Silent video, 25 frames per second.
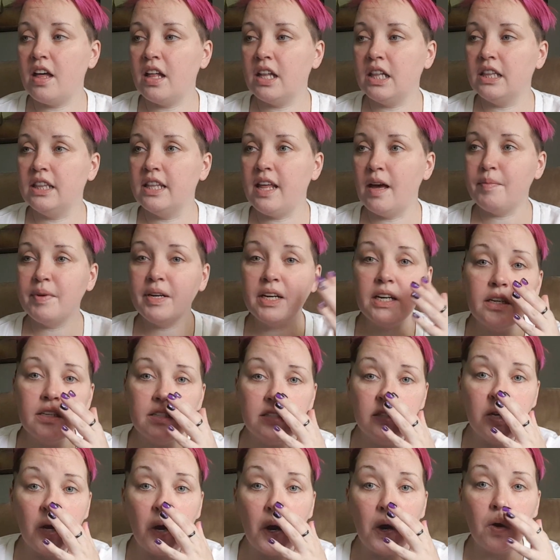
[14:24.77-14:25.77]
Let me guys
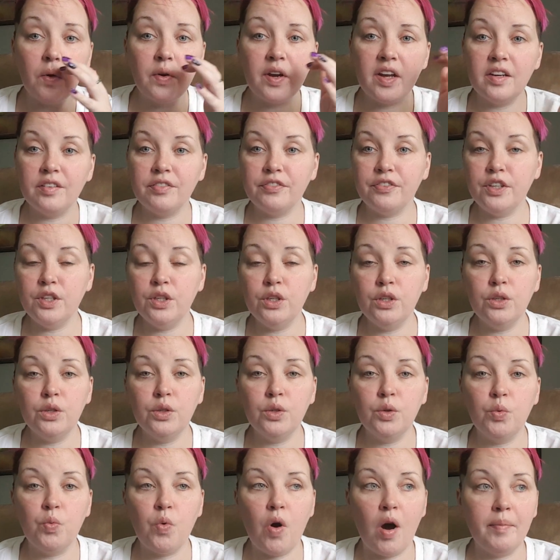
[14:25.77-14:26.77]
know if
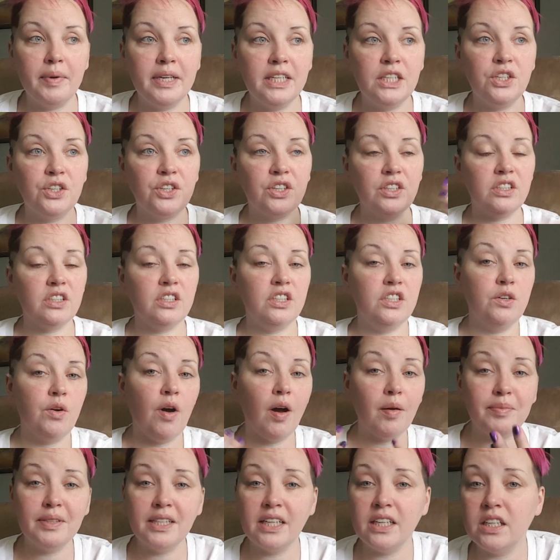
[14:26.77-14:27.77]
you want me to continue
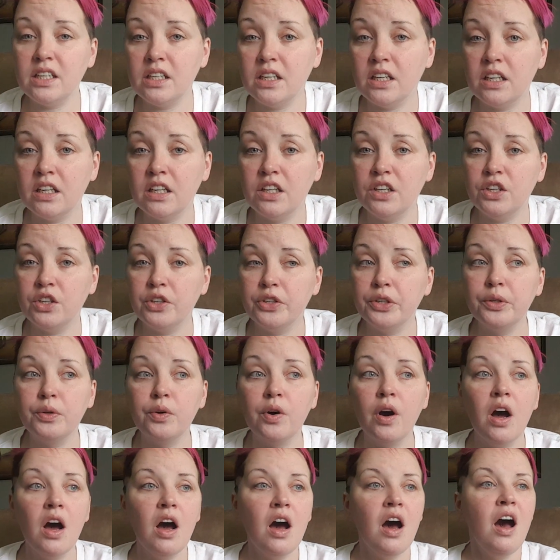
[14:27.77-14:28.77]
updating
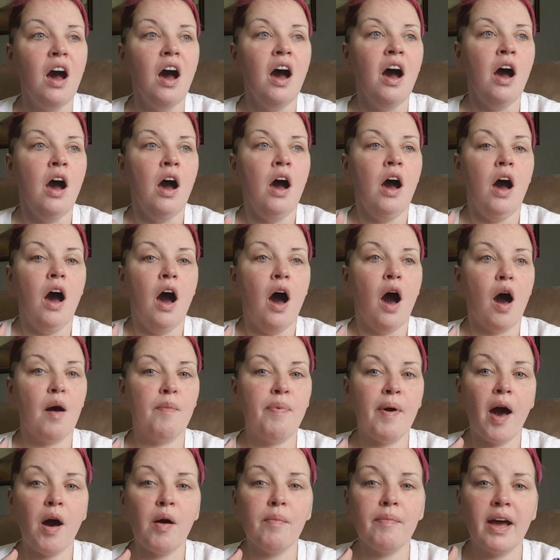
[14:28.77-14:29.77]
you
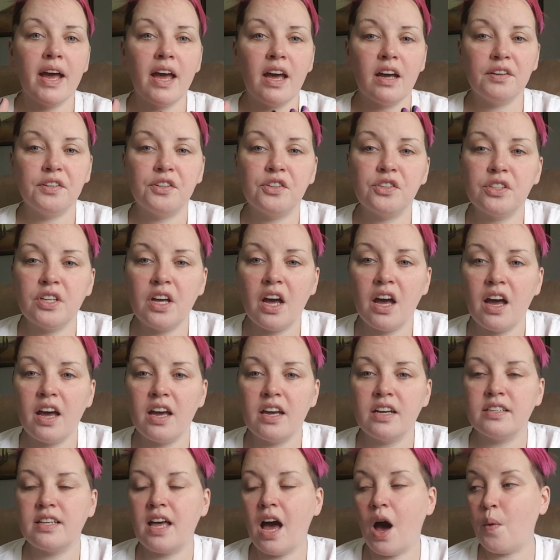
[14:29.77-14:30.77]
about my
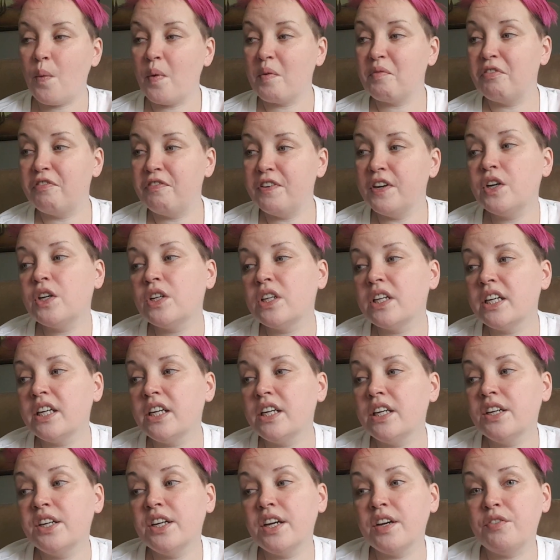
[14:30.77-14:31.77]
exercise, how I'm
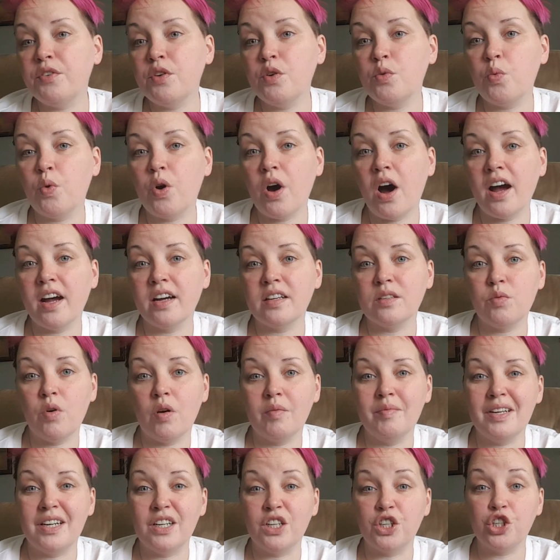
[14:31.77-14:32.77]
feeling, if you guys
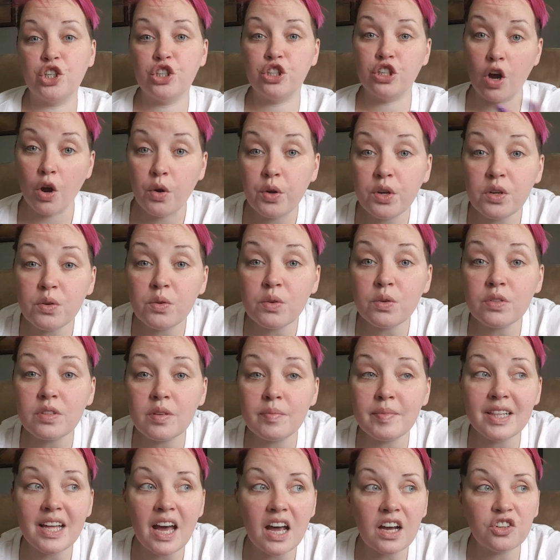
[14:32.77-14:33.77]
want me to show you
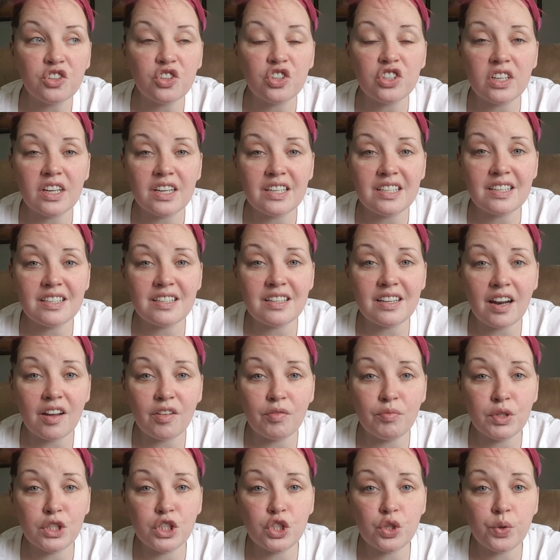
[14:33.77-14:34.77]
some of the exercises that
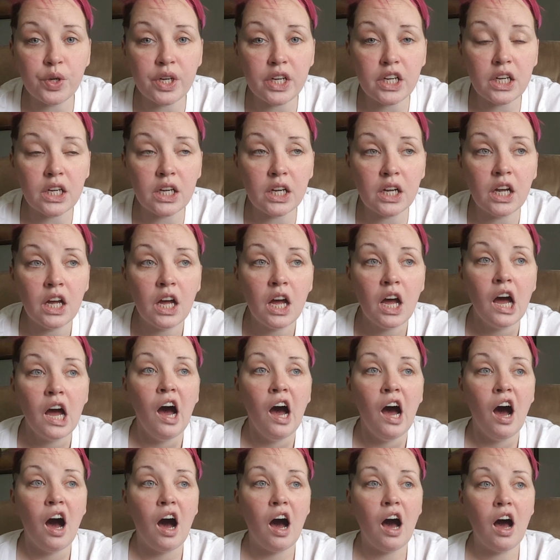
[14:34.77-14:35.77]
I've been doing.
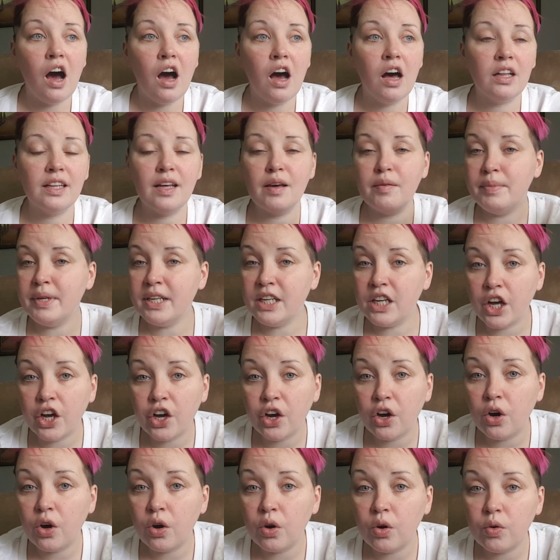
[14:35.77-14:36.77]
Let me
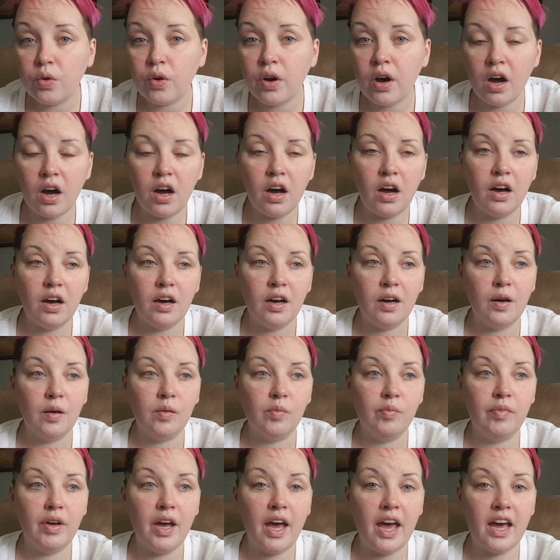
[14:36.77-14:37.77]
know,
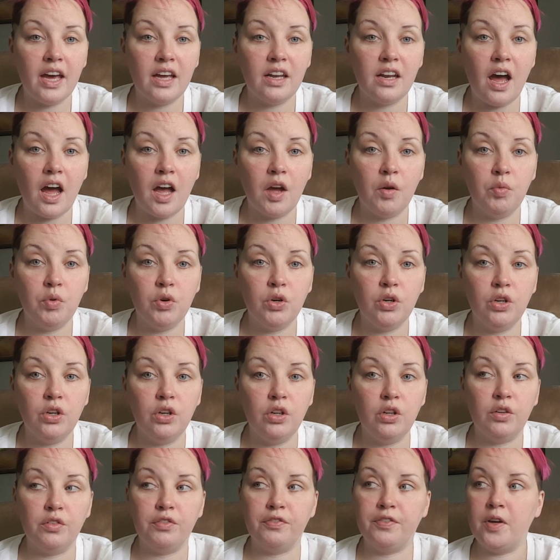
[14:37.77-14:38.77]
and I
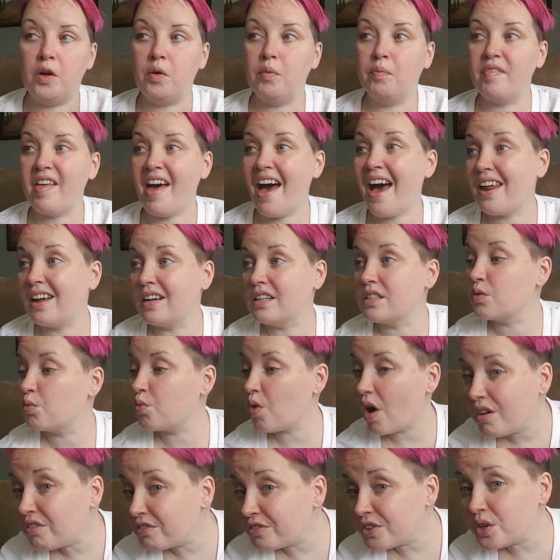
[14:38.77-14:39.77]
will film that as
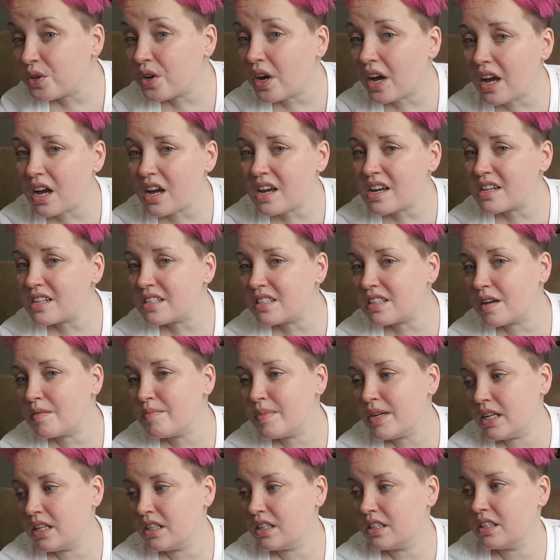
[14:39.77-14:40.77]
well for you guys. I
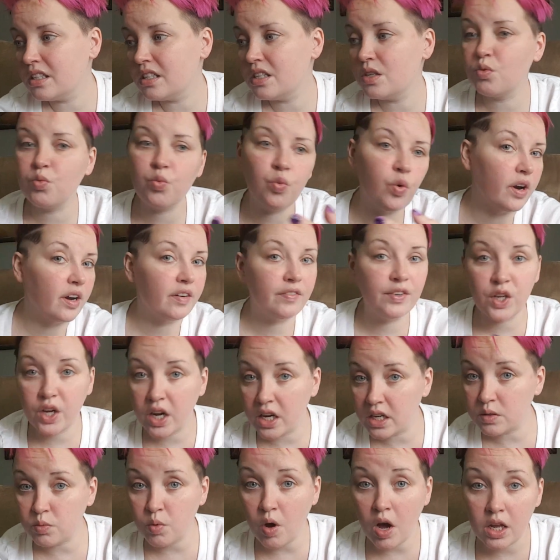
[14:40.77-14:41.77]
mean, whatever you
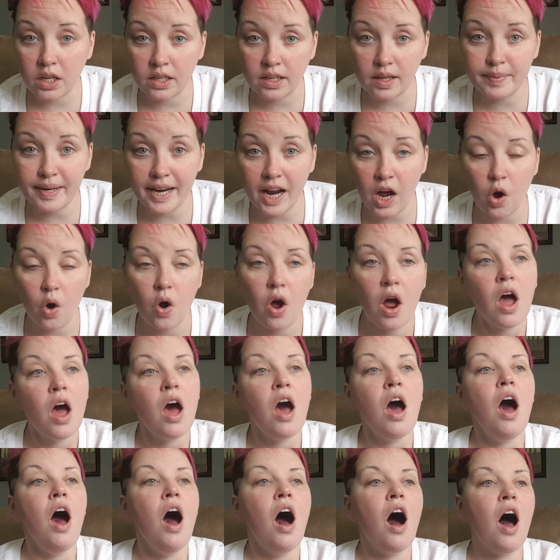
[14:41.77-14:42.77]
guys want, let me know.
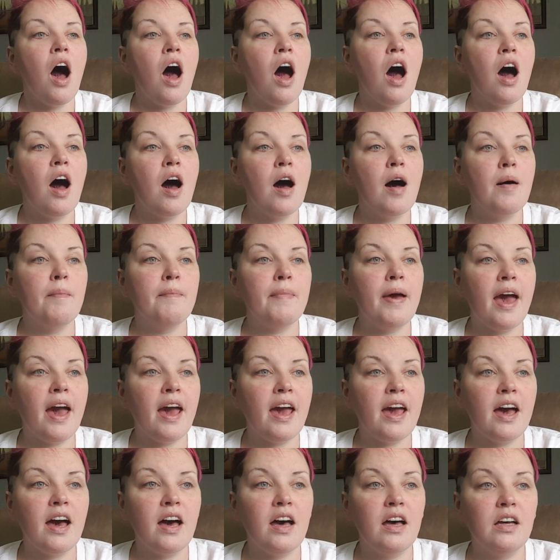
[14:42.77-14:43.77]

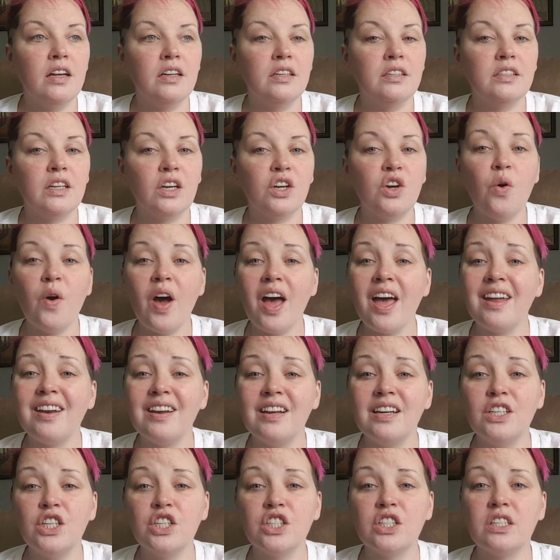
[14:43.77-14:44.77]
And go ahead
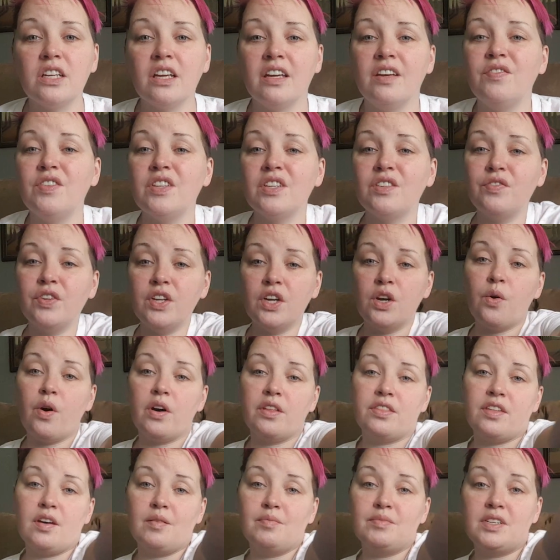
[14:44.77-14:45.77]
and just give this video a
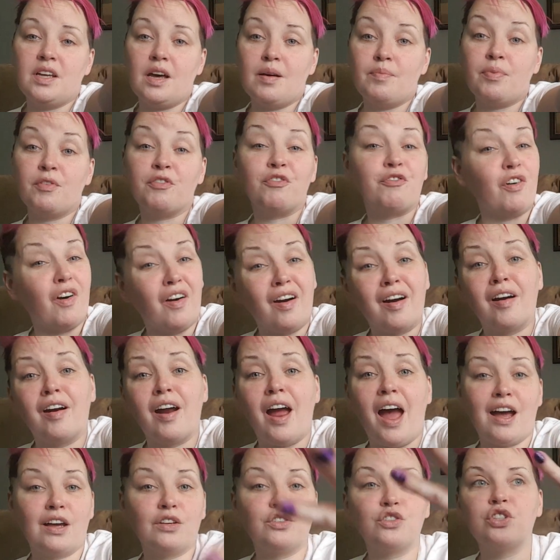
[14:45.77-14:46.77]
thumbs up
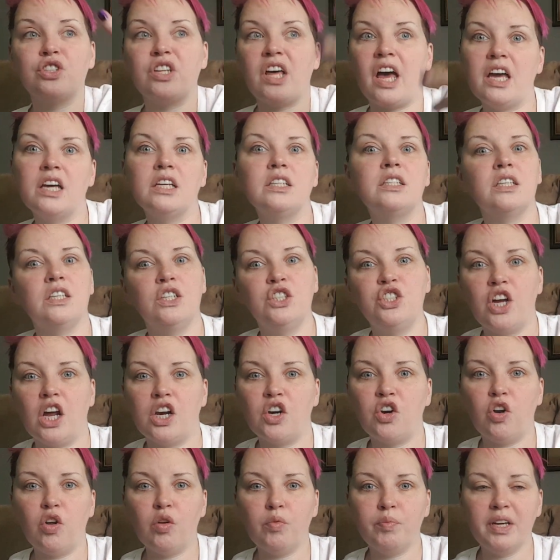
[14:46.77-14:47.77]
for exercise in
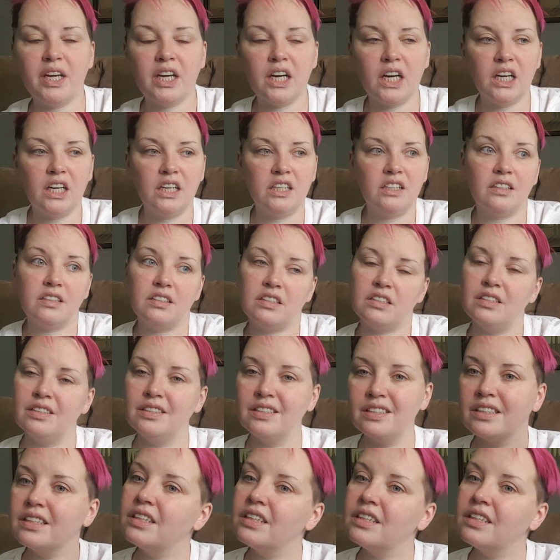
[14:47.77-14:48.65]
general, because